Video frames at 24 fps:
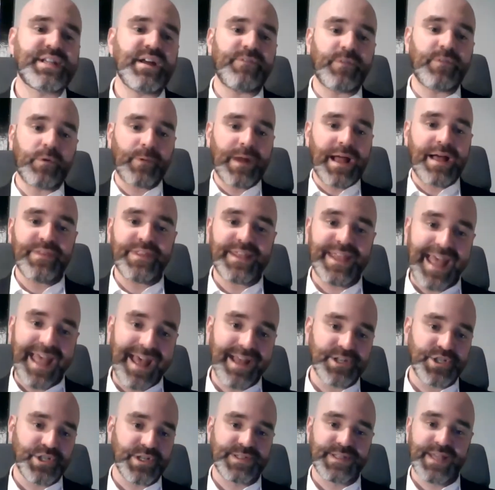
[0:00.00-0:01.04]
around the
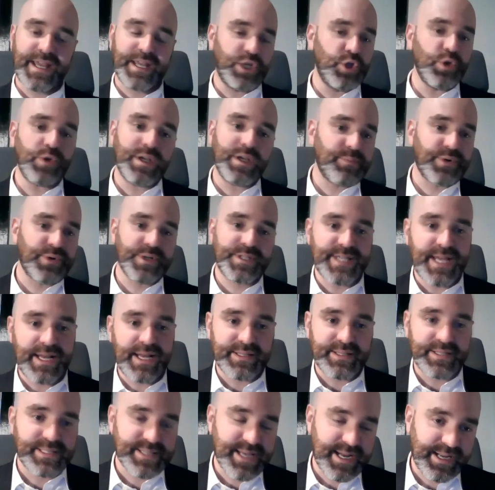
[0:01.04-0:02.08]
edges. Like you can protect the
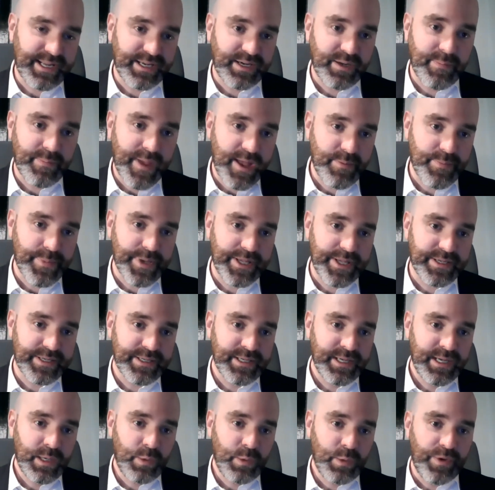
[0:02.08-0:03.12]
Second Amendment
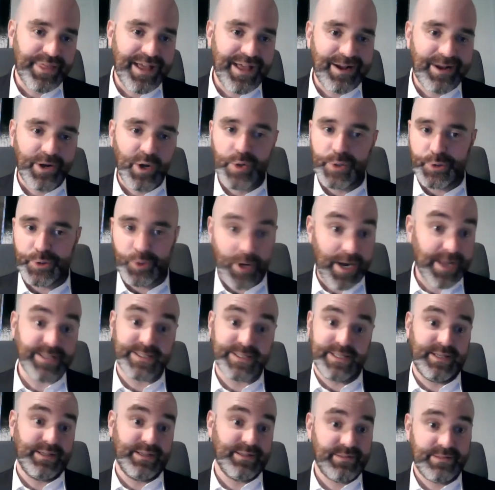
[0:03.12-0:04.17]
without going
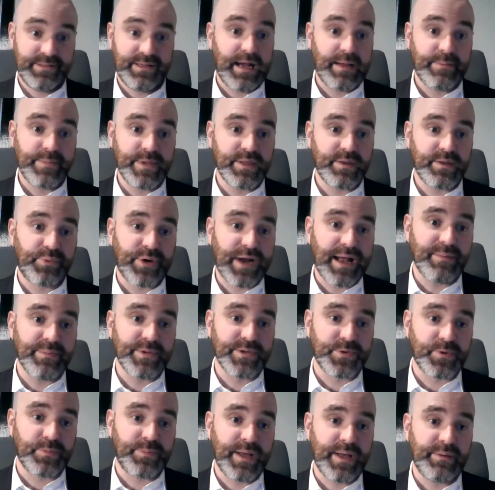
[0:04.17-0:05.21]
crazy. I mean, the problem is
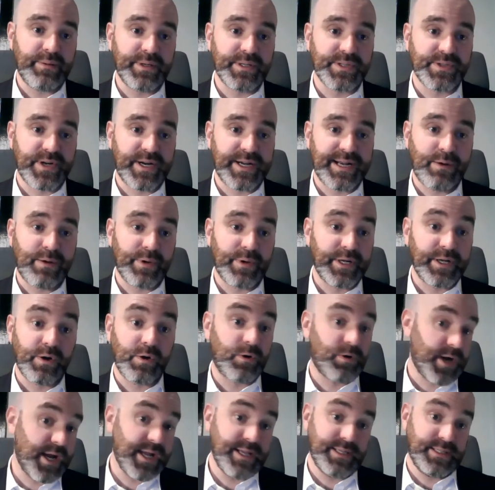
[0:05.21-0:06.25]
Republicans right now want to go
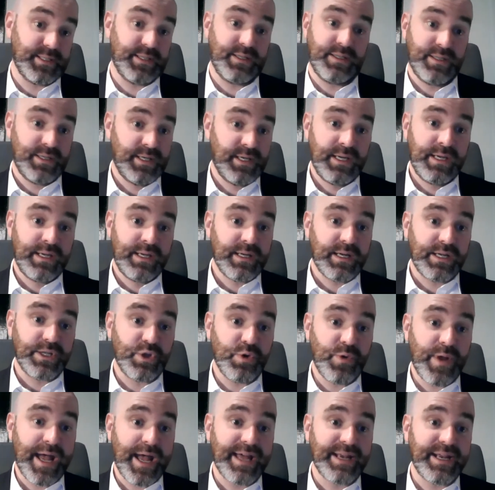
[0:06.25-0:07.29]
crazy. You
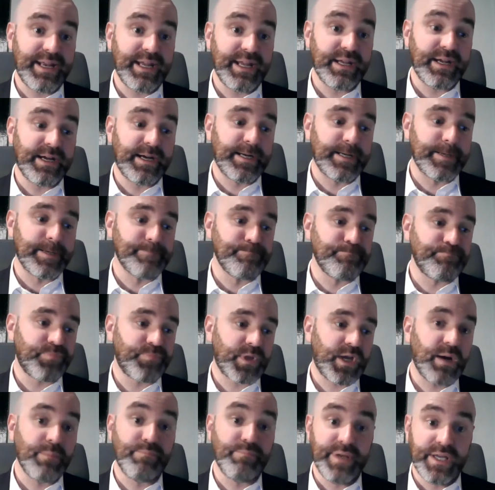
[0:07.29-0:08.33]
had
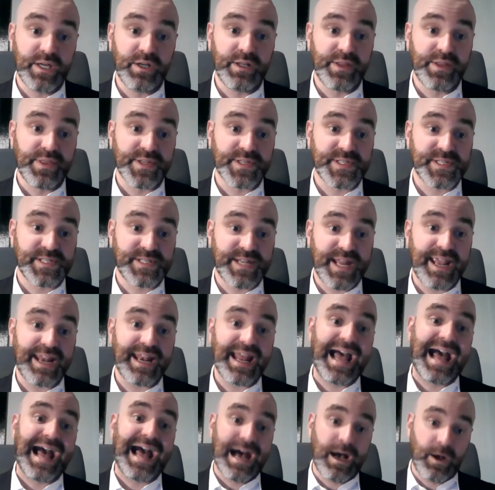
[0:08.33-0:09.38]
a bill in the state
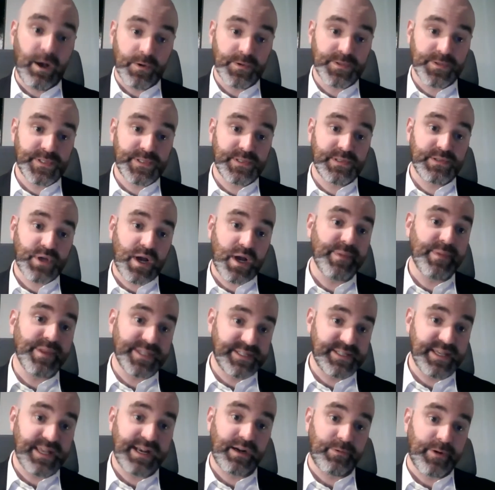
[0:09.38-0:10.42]
house. So I'm in the
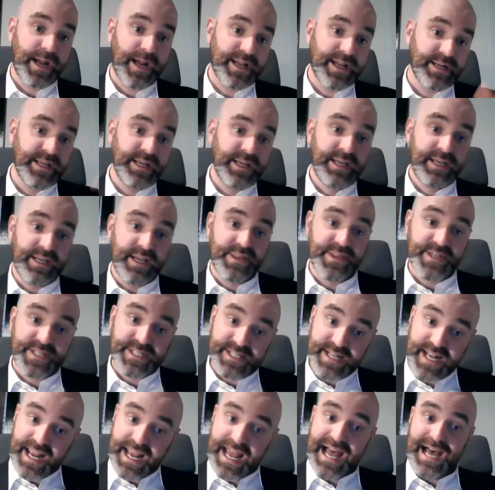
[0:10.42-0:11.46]
Senate, right? In the
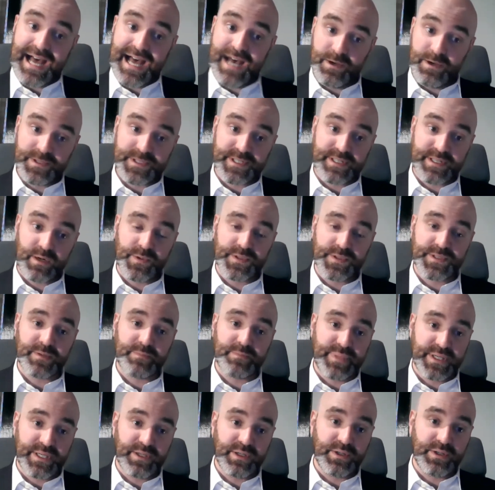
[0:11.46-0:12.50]
state house, there was a
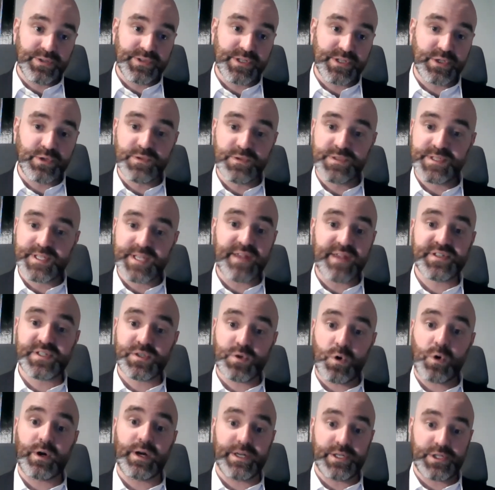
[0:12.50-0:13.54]
bill to do safe
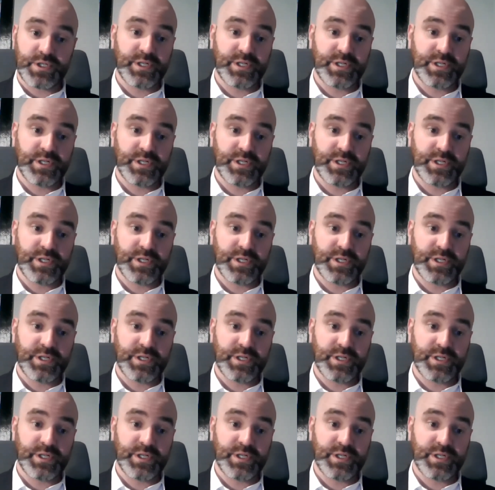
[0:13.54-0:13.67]
storage,